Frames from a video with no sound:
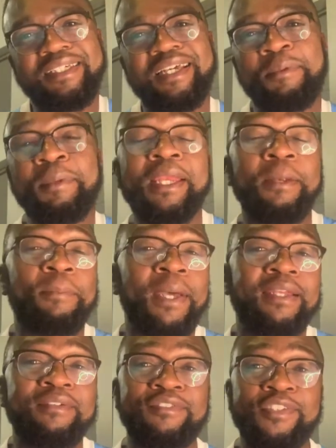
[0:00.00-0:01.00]
made a
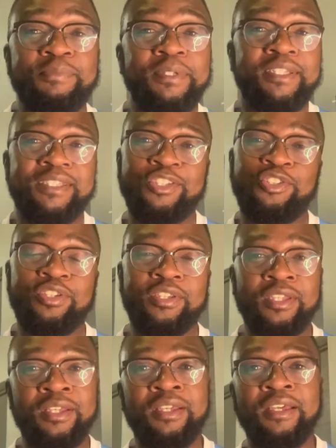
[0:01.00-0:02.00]
bad investment decision
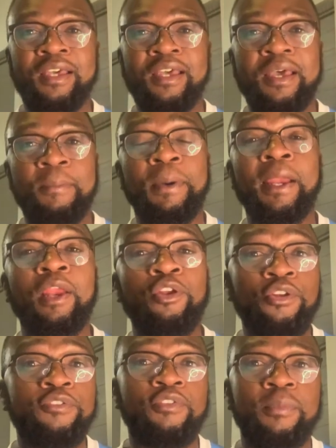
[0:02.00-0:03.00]
there, but I
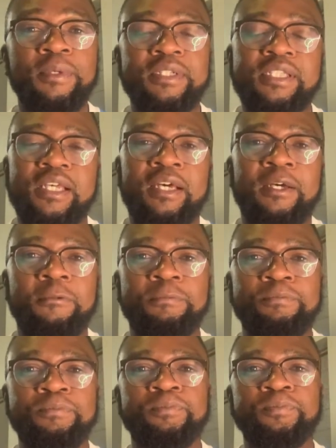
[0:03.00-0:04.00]
learned from it. I
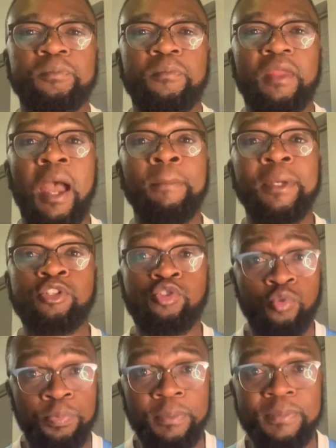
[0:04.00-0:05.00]
made
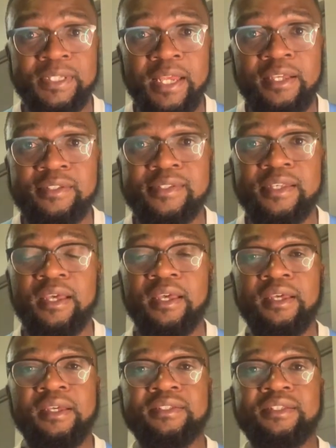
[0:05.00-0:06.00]
stupid mistakes,
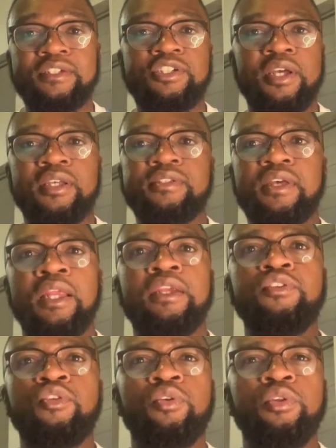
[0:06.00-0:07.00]
such as I
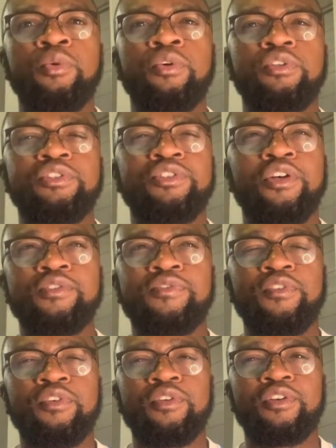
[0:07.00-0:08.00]
didn't know there were
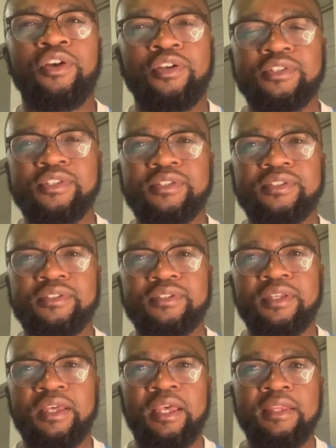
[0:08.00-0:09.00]
transfer costs.
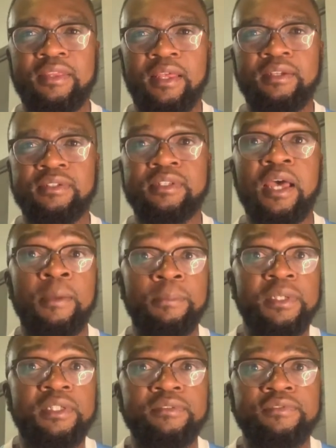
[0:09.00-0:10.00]
That is, I
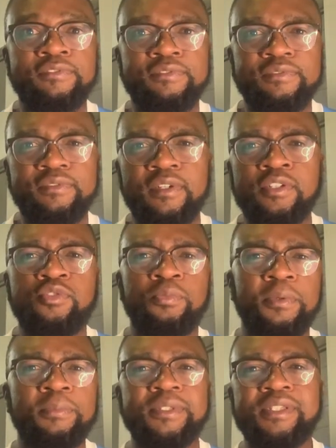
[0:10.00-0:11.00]
believe, a
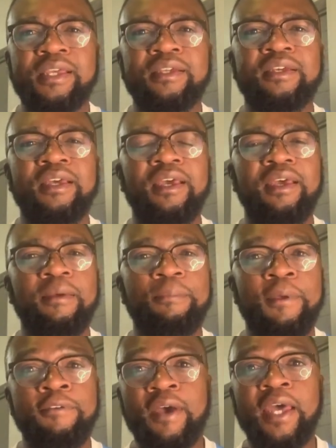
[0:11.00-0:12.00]
stupid mistake.
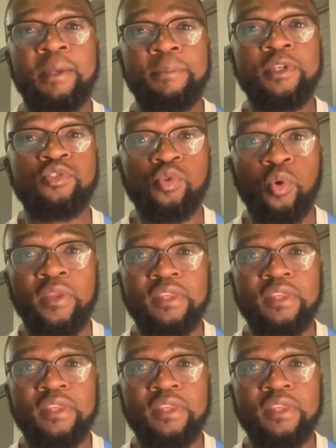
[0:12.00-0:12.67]
If I had a mentor at the